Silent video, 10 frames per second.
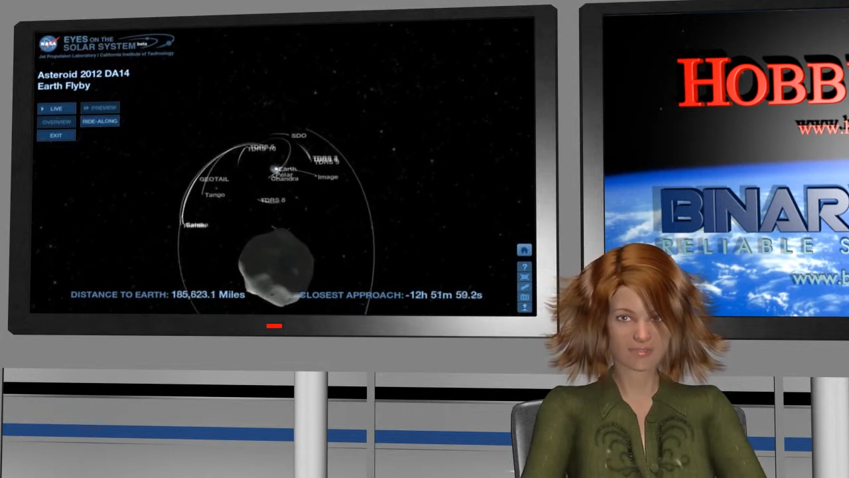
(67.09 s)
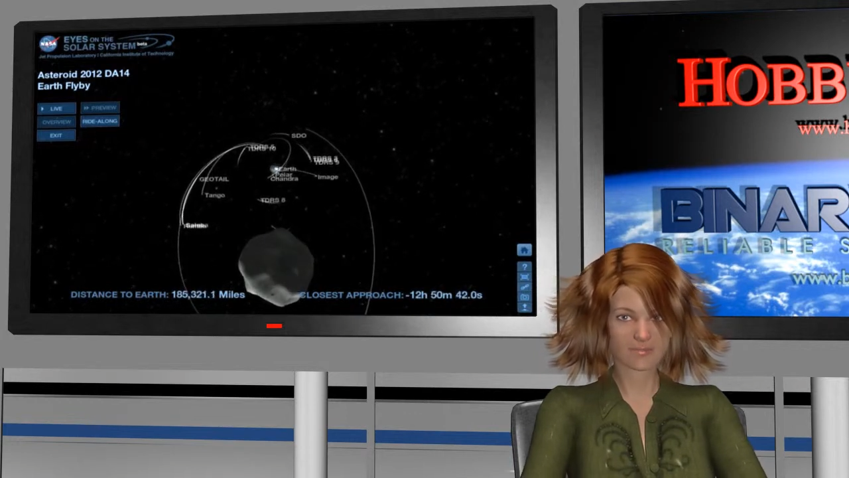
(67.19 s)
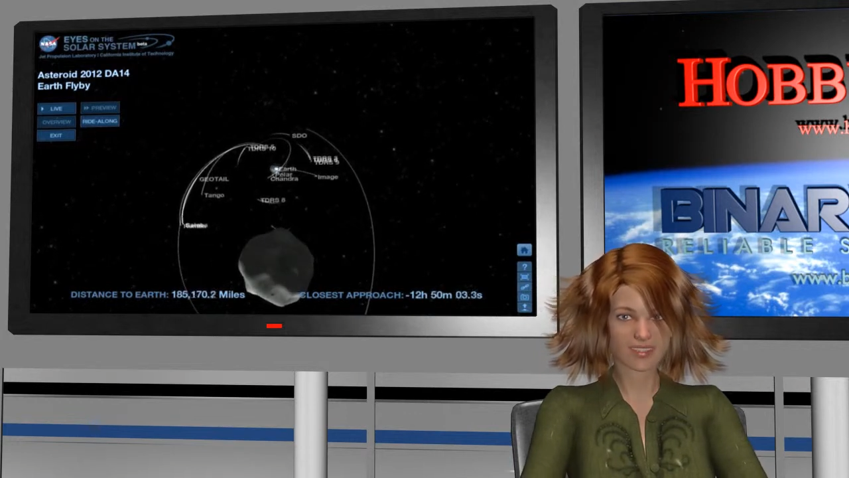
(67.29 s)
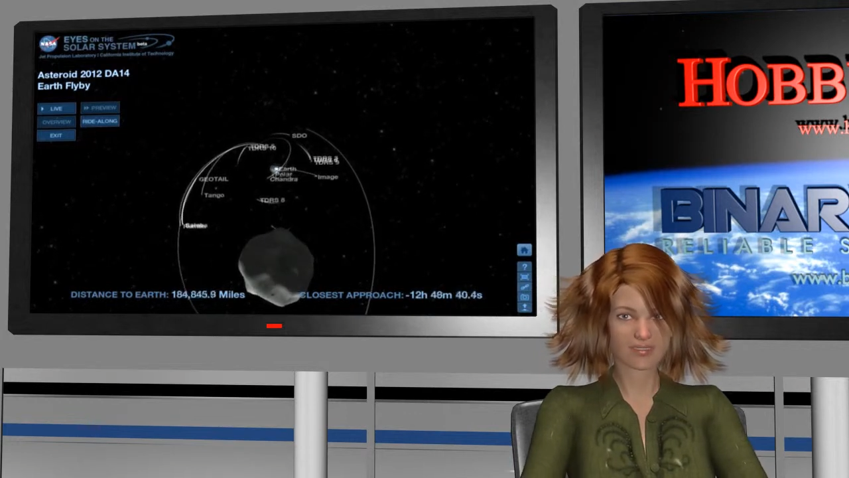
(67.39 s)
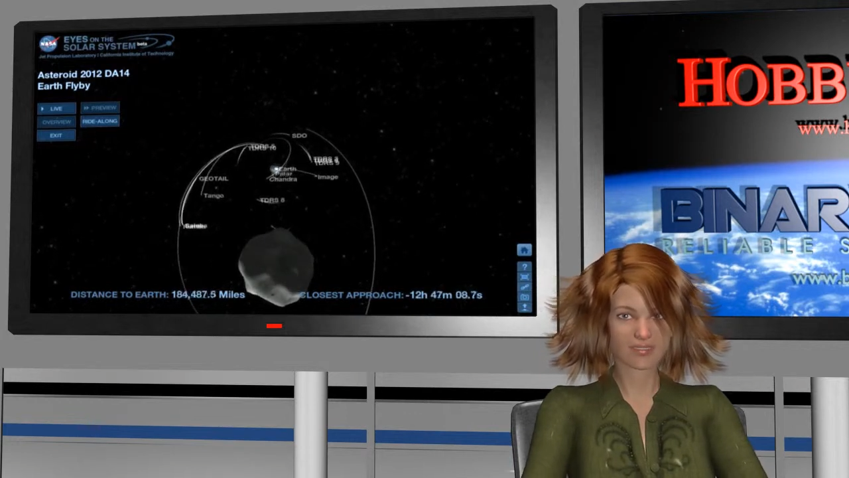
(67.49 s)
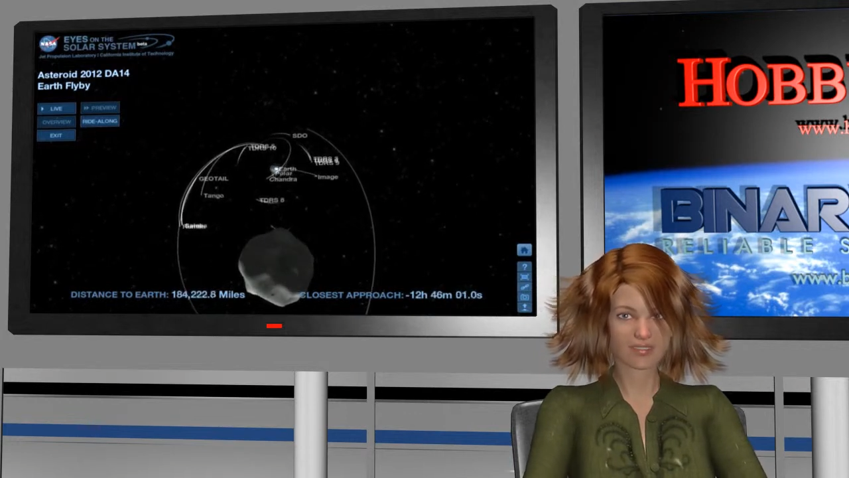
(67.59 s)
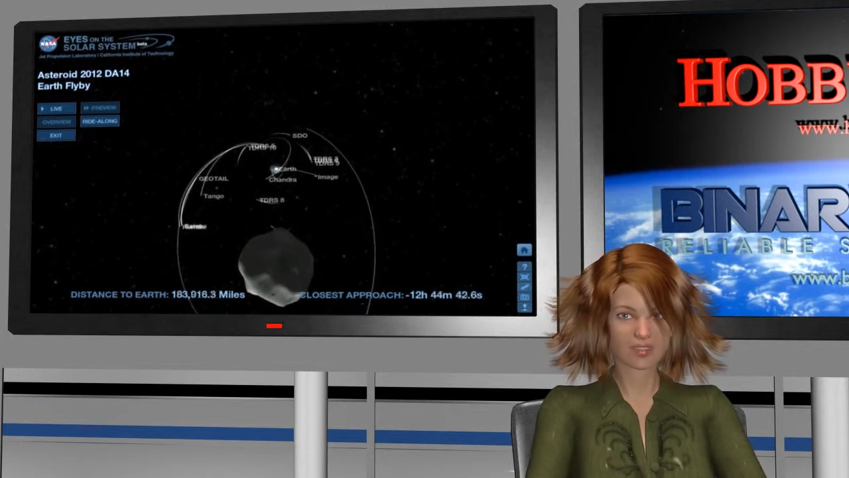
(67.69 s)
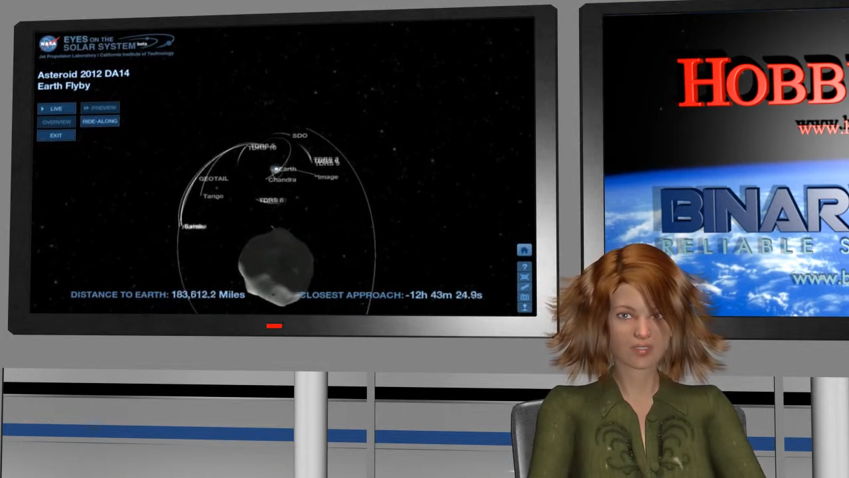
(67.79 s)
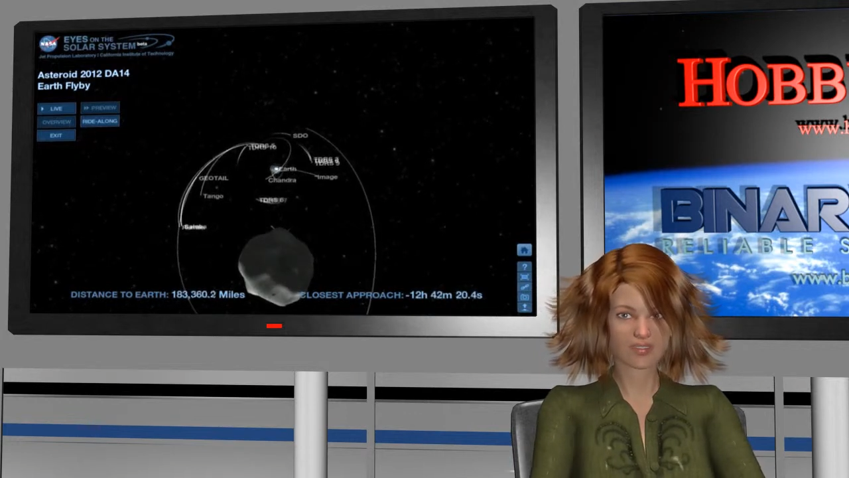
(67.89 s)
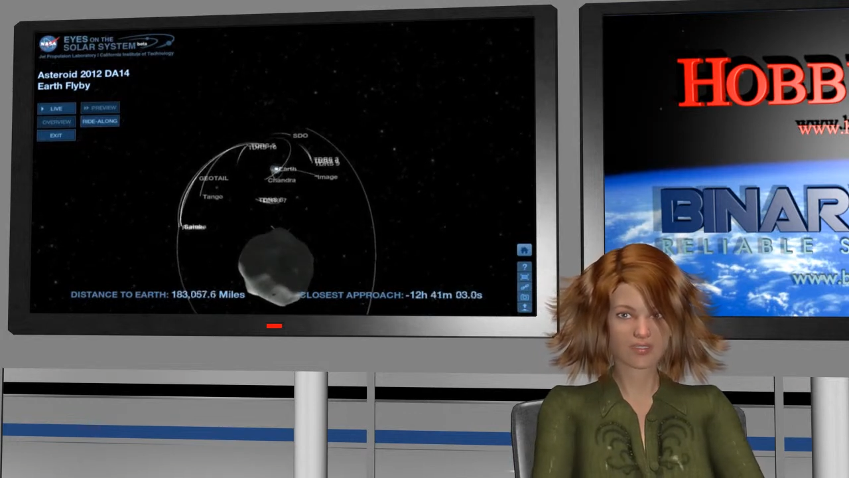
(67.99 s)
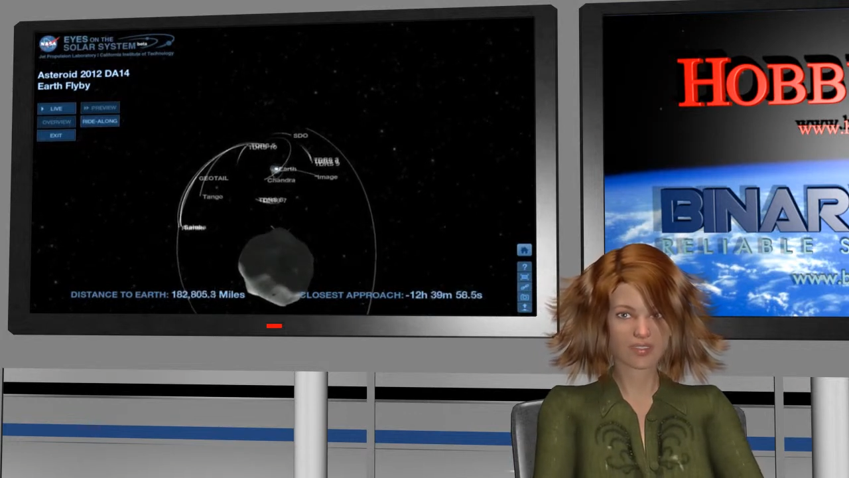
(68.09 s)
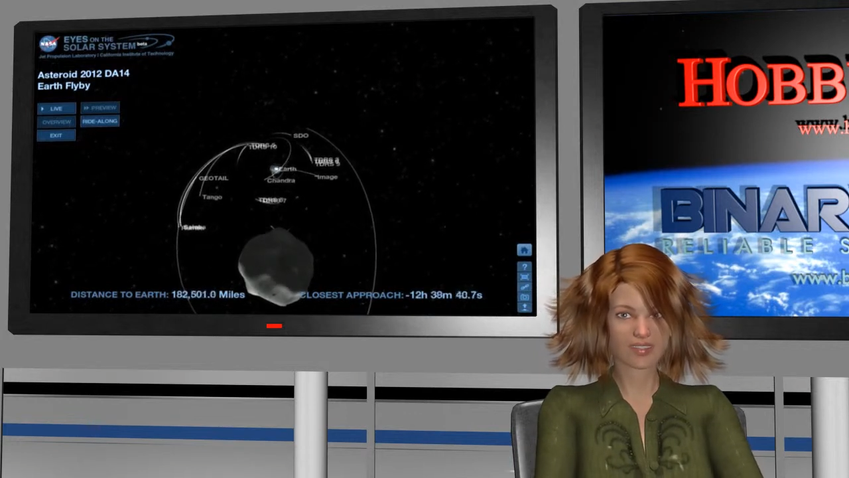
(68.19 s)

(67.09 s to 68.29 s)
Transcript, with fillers: impacting Earth in the